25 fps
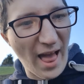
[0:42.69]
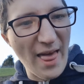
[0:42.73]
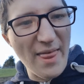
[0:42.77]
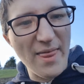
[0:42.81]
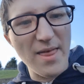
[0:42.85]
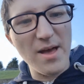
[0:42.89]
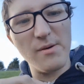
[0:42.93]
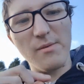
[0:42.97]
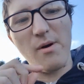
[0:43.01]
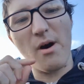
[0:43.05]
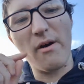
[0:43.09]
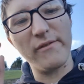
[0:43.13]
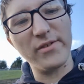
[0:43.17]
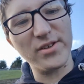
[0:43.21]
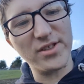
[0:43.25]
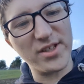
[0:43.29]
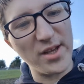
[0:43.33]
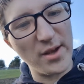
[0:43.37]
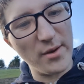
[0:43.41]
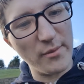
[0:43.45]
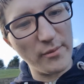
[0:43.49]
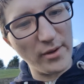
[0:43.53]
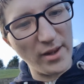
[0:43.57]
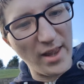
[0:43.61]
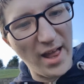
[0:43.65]
and then
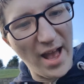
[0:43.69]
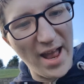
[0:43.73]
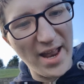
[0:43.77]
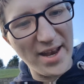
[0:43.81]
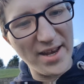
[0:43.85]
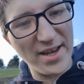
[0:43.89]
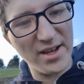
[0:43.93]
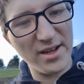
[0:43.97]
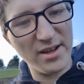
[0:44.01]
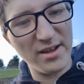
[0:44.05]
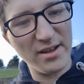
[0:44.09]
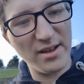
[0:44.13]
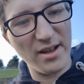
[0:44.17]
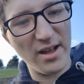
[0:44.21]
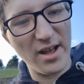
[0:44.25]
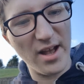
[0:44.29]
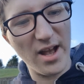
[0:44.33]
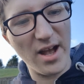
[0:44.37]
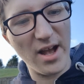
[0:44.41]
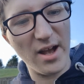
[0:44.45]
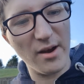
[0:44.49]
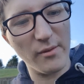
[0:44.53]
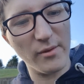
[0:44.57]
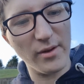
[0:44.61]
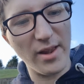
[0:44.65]
obviously we'll end
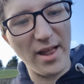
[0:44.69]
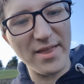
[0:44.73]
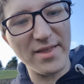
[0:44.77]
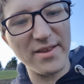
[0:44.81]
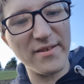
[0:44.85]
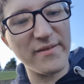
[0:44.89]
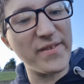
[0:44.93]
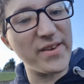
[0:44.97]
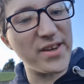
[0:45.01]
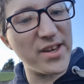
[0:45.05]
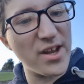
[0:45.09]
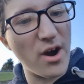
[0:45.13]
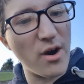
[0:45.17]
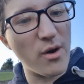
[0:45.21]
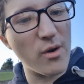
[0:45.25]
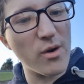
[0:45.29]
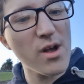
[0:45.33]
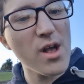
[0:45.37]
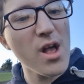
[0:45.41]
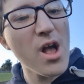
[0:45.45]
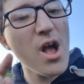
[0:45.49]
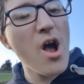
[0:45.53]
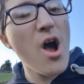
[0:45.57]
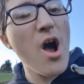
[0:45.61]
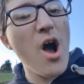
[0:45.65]
the video
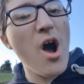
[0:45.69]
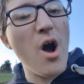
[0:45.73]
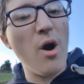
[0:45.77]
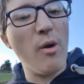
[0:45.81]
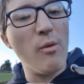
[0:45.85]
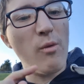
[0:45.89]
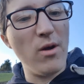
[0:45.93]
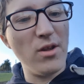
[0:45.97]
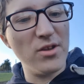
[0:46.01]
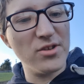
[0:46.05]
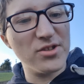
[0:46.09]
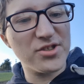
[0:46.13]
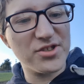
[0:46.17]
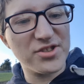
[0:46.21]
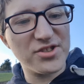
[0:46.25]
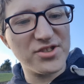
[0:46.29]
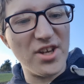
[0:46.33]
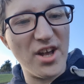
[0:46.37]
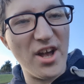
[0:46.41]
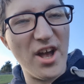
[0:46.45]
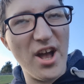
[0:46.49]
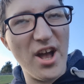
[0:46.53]
once